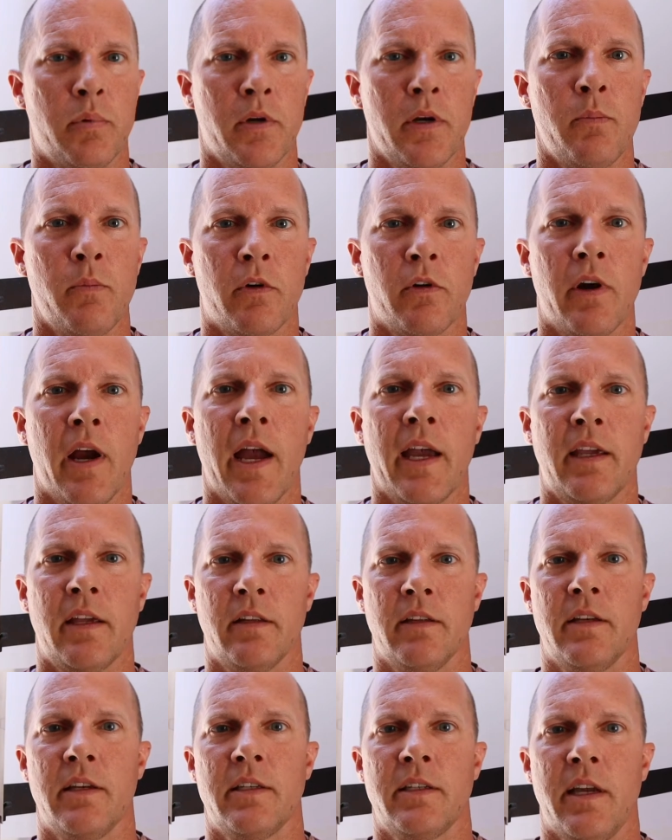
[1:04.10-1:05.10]
pretty
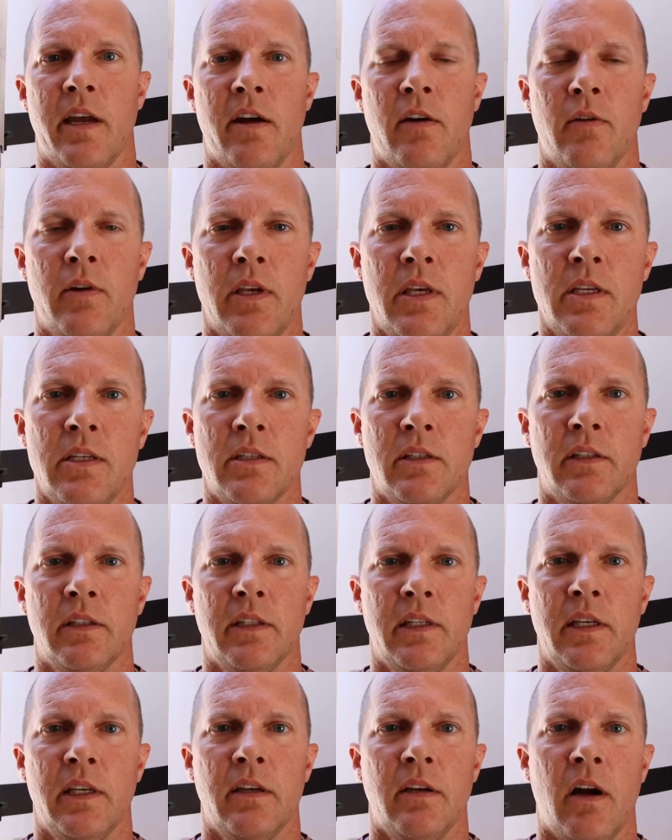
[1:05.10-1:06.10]
miraculous how
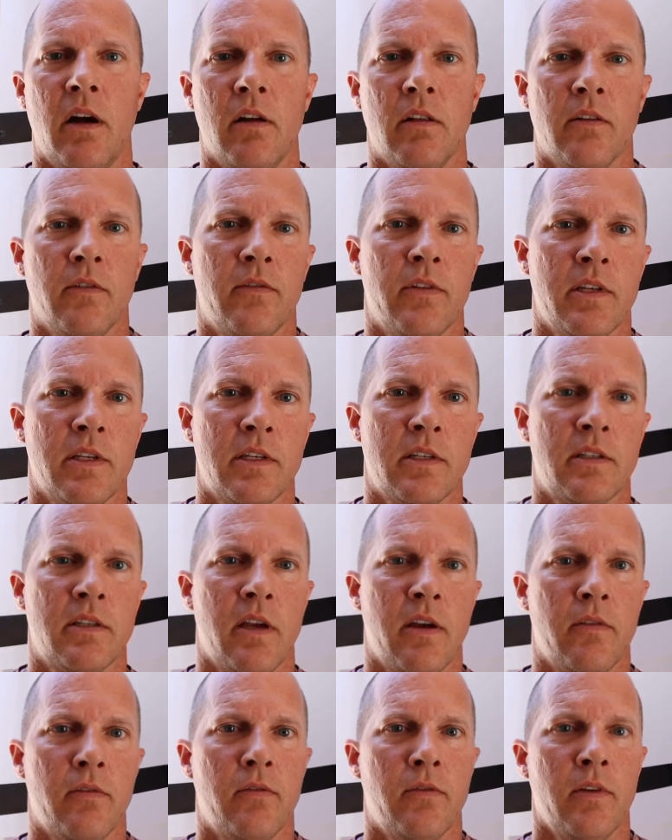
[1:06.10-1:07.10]
easily all of this
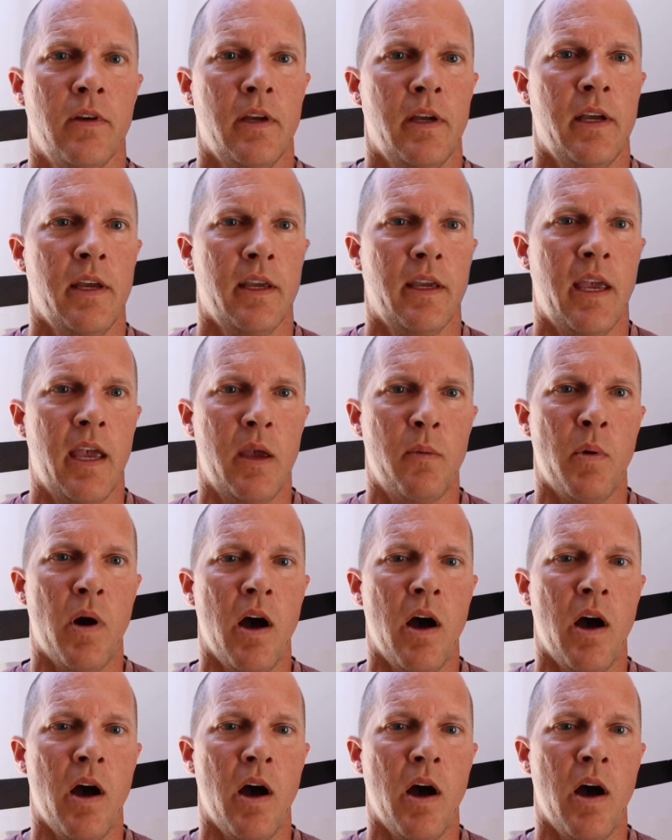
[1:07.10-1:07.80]
stuff came